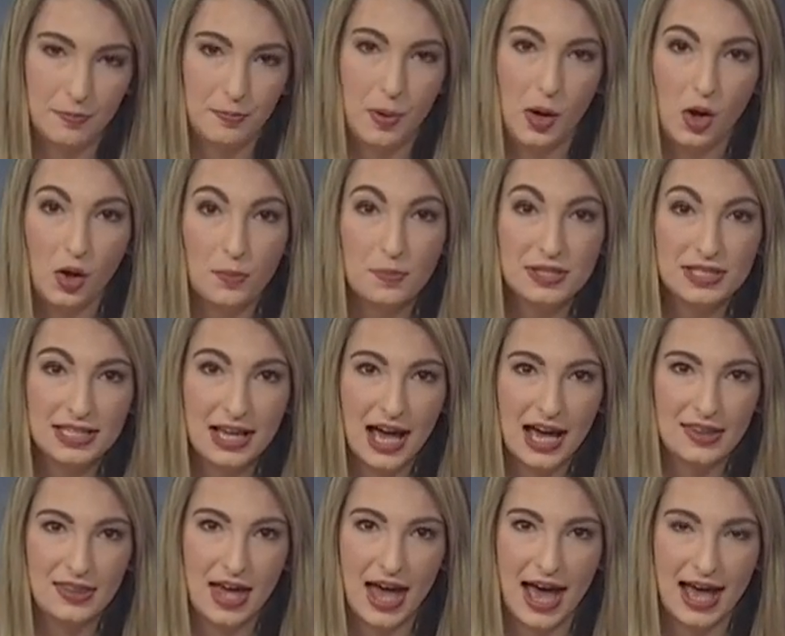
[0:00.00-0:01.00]
bulb
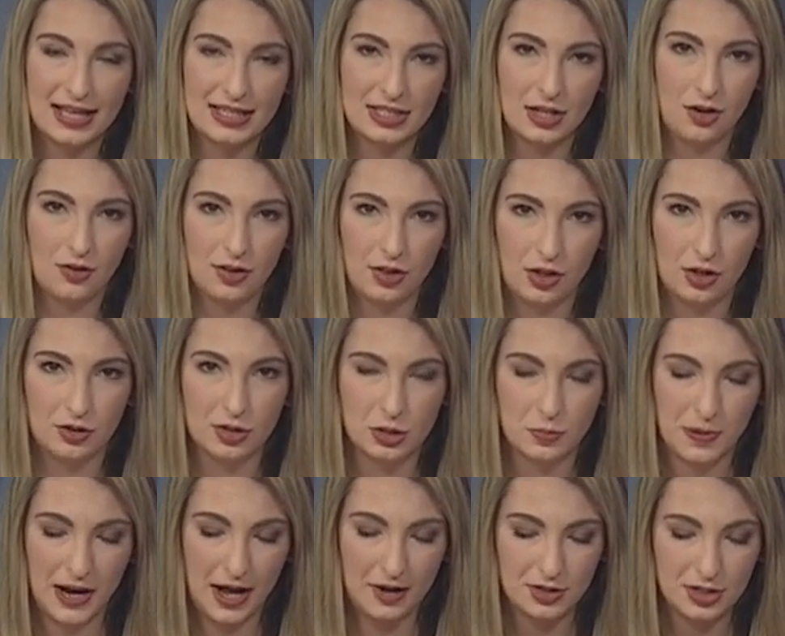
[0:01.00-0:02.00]
side that has all the little
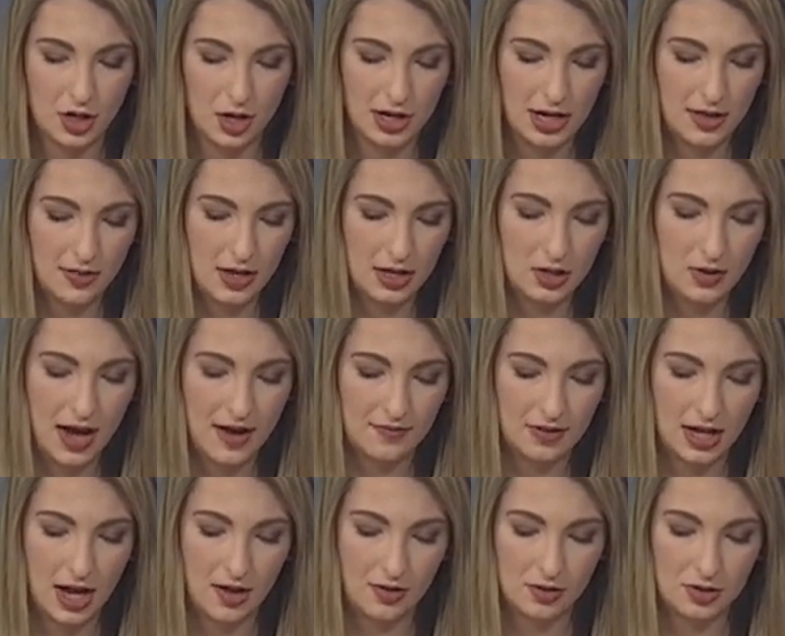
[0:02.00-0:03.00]
sprouts on it, and then you have
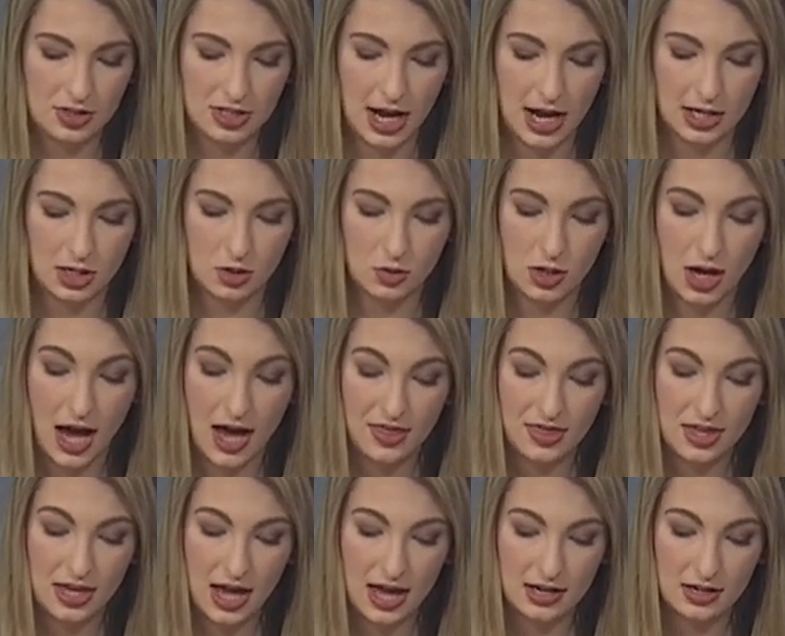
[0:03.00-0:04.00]
the other side. You
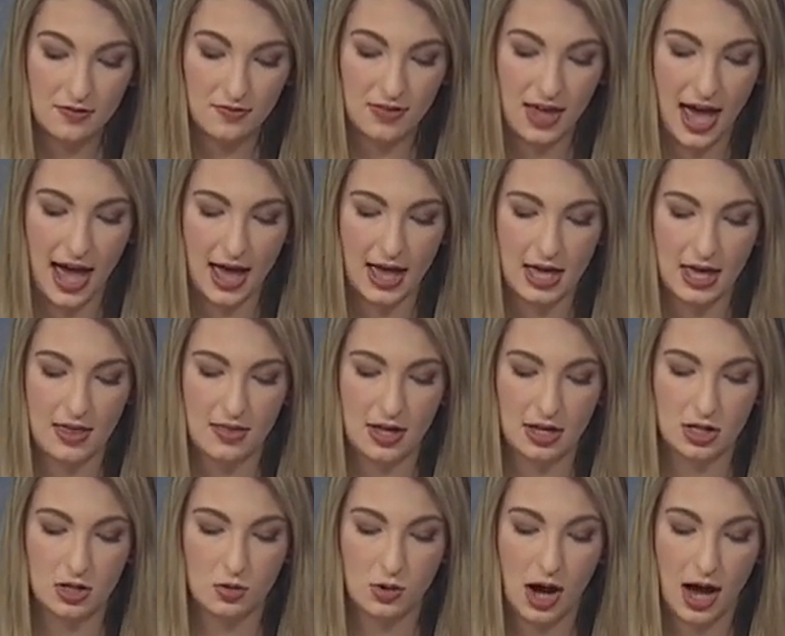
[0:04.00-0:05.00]
cut the end of that, and
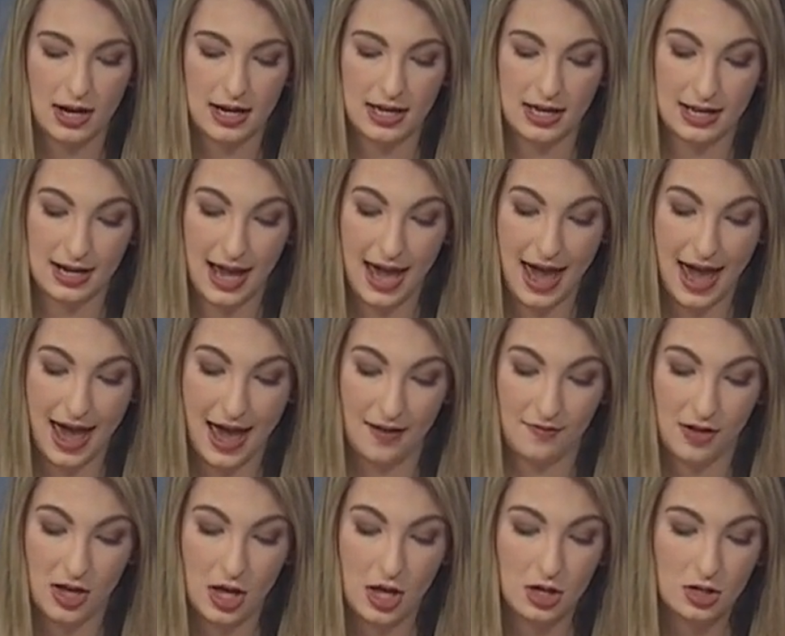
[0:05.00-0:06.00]
then you cut it in
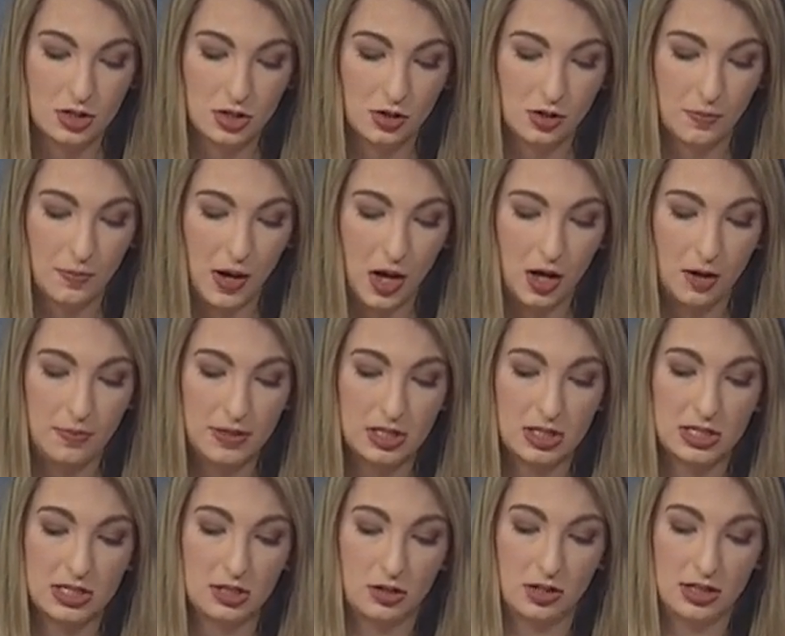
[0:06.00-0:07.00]
half. So the bulb is
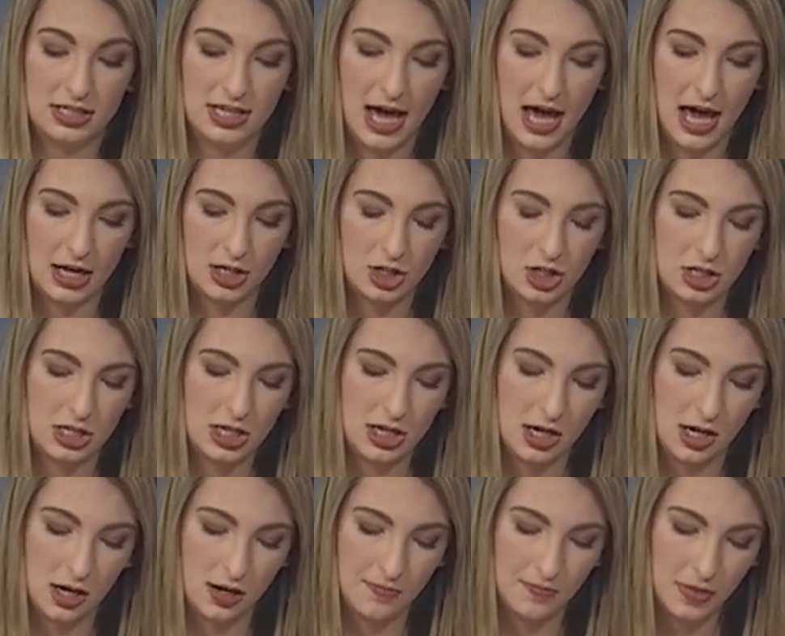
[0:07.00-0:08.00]
still attached
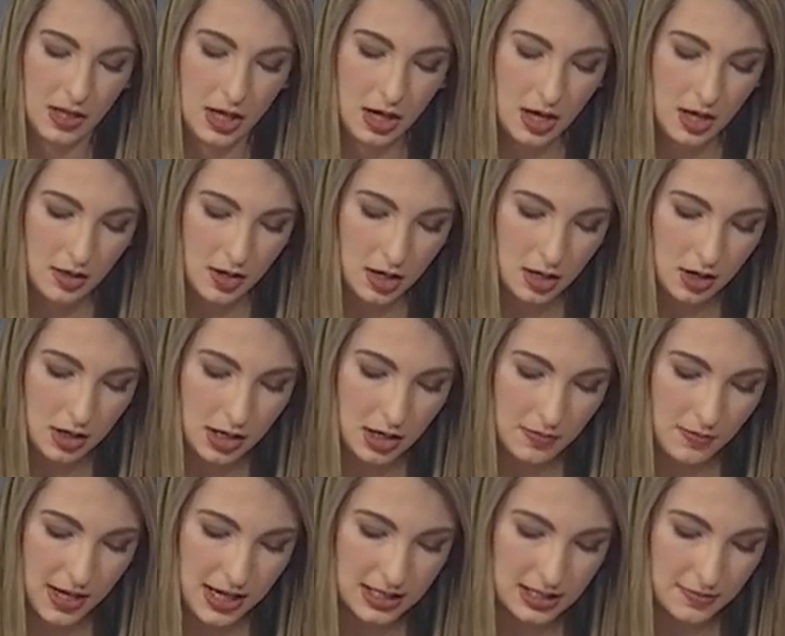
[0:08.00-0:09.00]
here. Then you're going
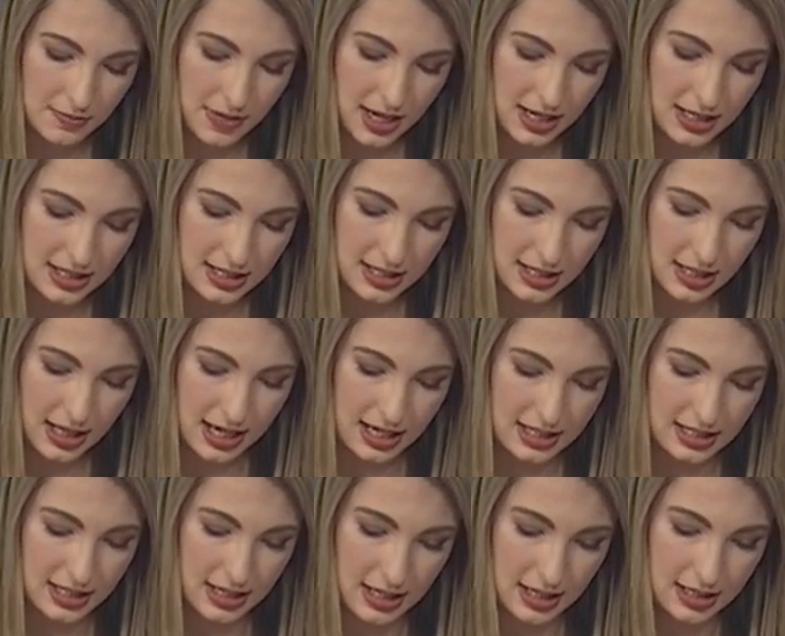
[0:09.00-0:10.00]
to make some nice
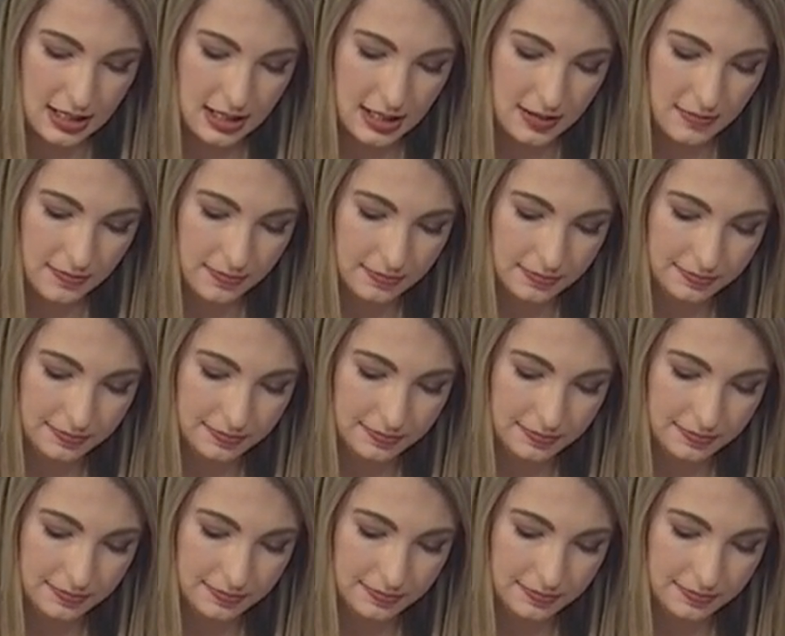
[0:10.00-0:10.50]
slices